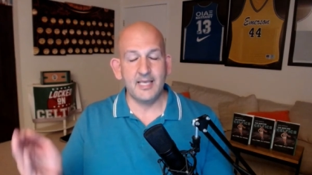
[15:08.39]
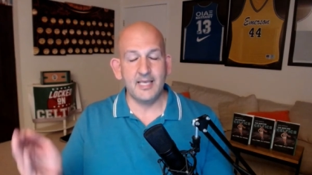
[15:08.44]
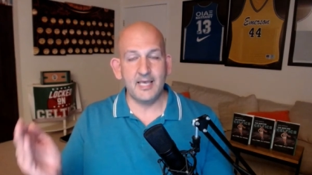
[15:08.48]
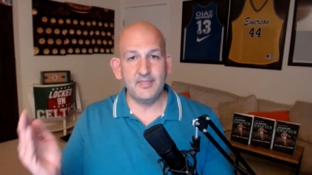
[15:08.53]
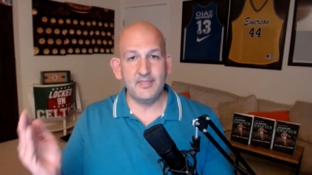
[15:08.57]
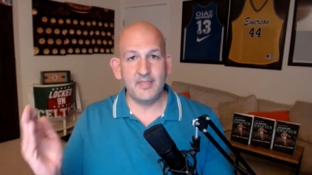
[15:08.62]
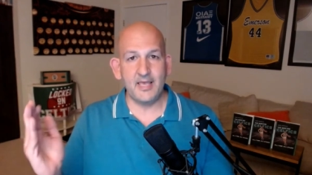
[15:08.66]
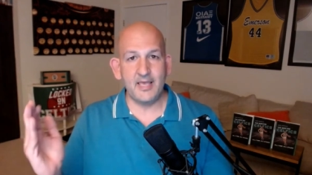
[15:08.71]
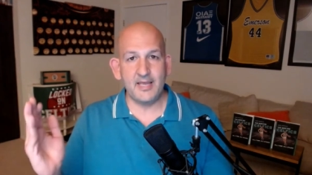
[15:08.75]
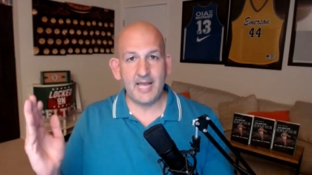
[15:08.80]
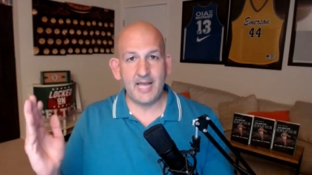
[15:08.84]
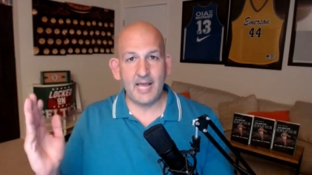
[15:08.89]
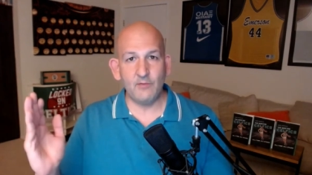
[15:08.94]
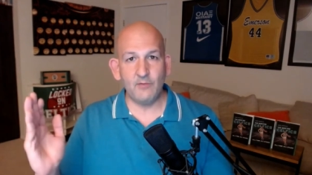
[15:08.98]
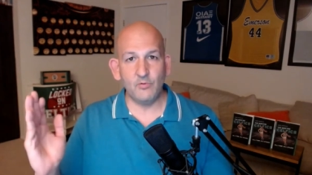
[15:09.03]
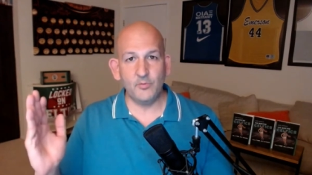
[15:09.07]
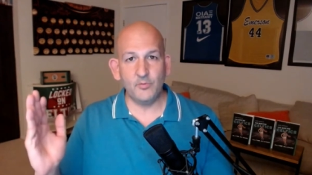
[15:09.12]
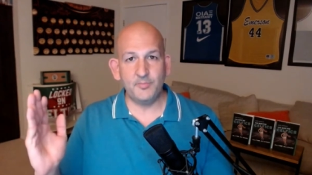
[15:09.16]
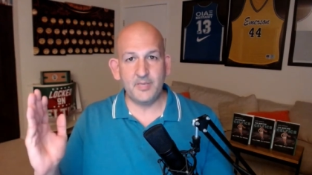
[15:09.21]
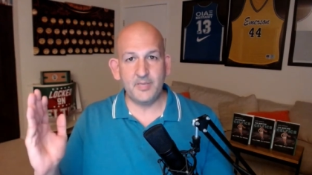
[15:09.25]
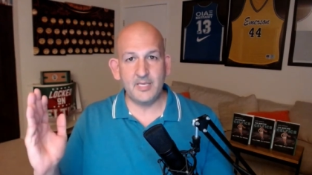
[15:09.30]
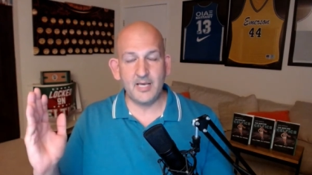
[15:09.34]
And then I
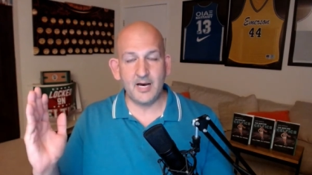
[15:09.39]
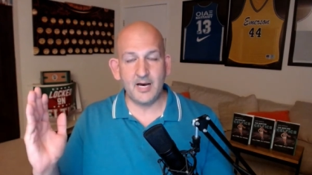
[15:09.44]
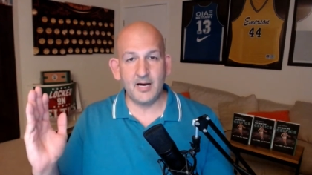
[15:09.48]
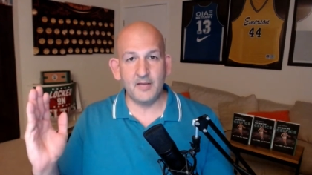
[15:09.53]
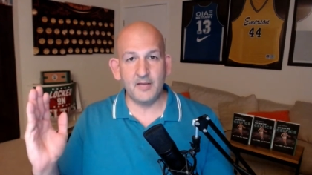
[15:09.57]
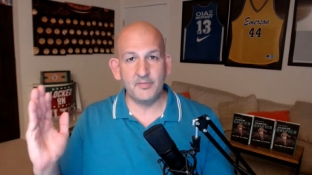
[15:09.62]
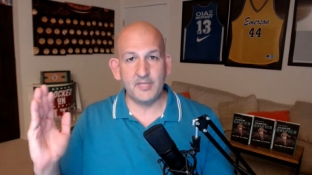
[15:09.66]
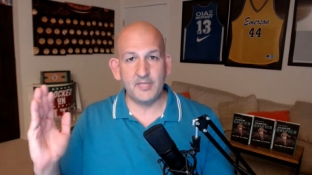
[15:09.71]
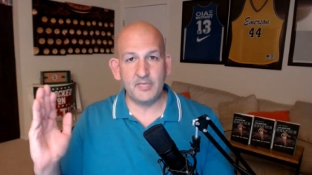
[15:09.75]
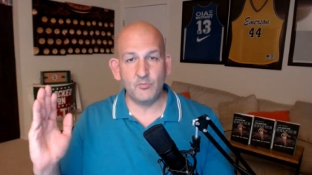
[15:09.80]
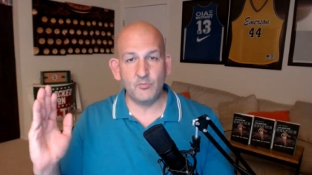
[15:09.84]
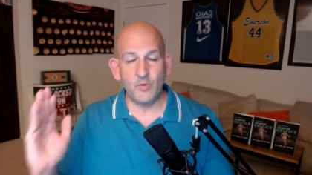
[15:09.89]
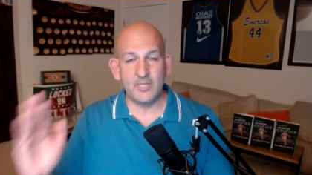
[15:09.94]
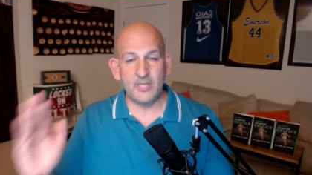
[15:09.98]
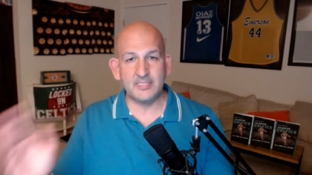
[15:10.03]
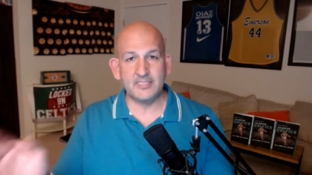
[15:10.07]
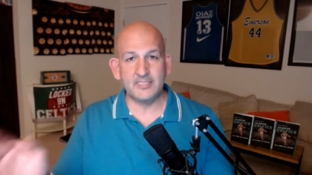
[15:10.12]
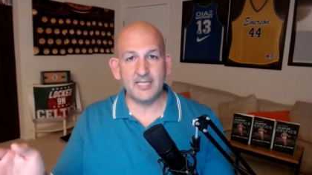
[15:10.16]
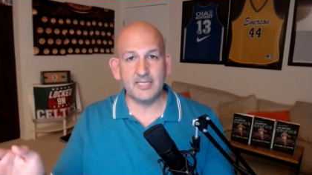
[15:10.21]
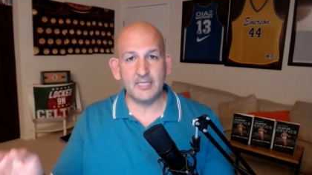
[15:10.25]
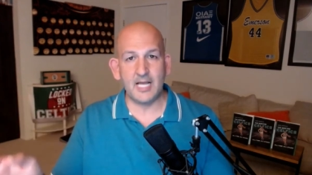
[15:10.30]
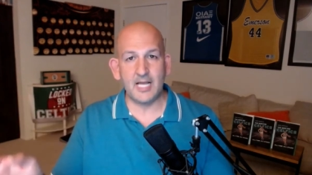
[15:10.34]
will be on the
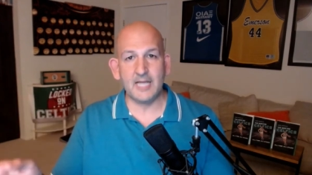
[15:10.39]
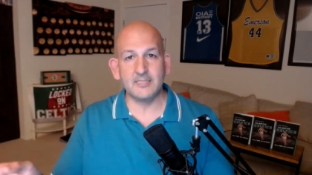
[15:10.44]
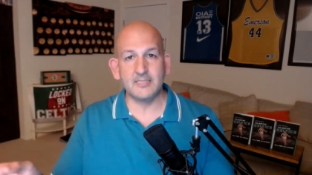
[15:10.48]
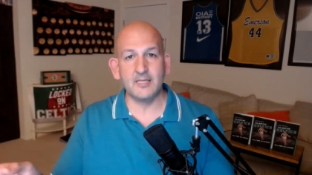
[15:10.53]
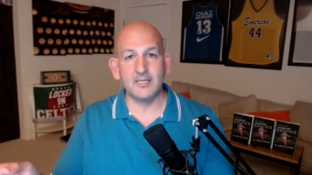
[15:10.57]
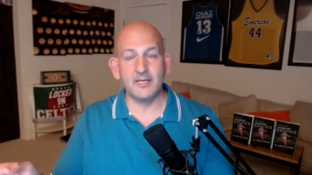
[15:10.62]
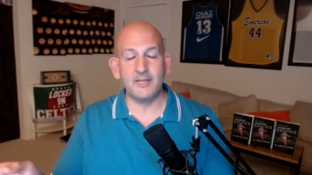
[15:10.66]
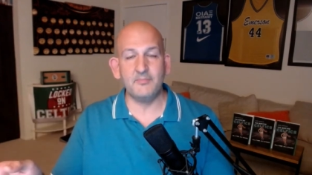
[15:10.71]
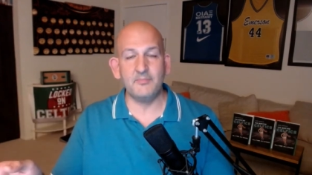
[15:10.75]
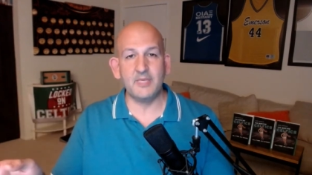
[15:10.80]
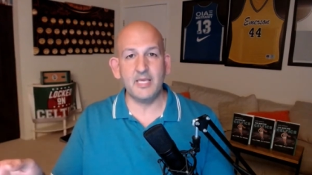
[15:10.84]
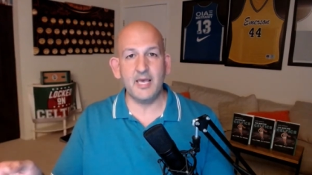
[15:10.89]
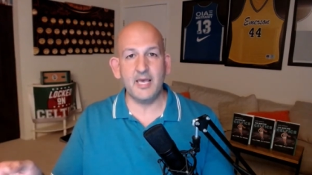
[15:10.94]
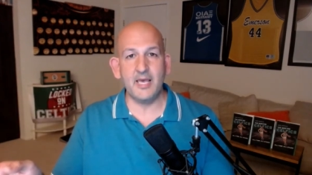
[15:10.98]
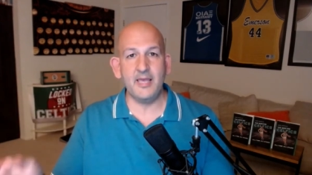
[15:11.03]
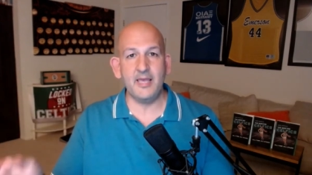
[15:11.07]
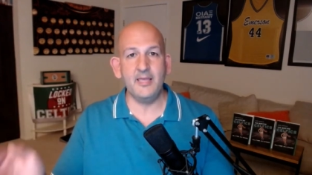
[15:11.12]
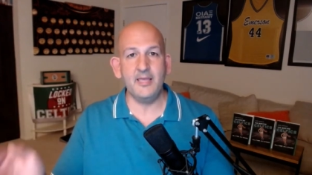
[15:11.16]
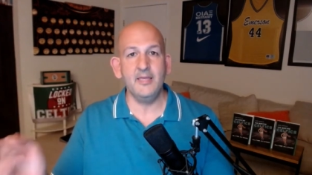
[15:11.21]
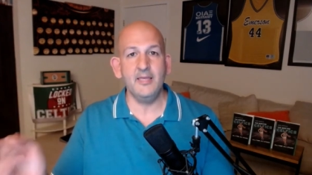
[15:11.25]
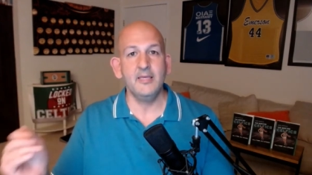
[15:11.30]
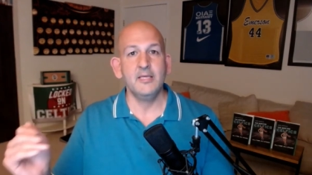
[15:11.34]
Wednesday Locked On N B
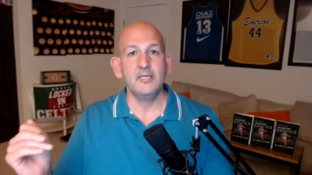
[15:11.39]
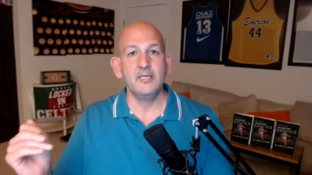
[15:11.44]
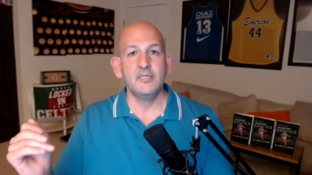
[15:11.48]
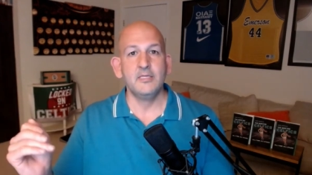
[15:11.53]
A